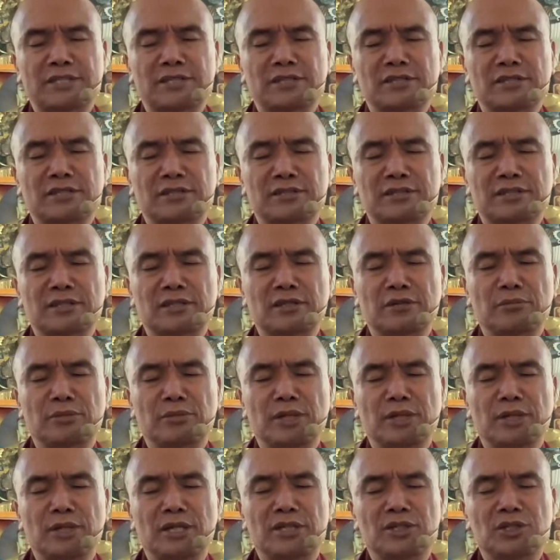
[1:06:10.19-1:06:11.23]
is a
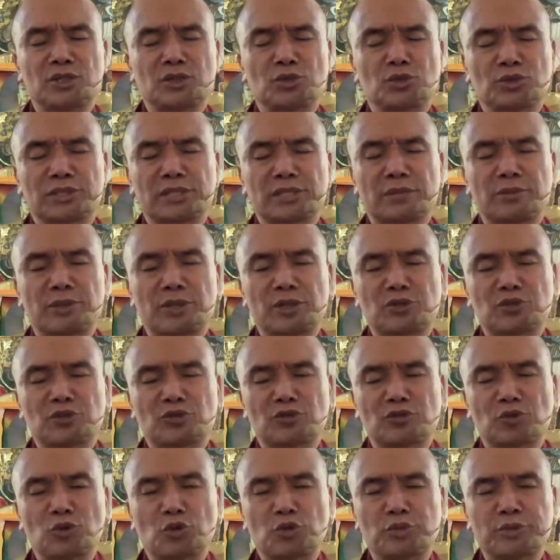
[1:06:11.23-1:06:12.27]
discerning mind whose
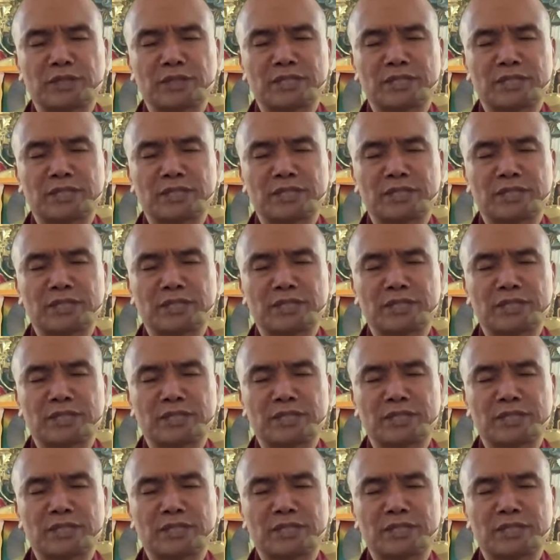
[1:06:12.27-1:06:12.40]
apprehension of the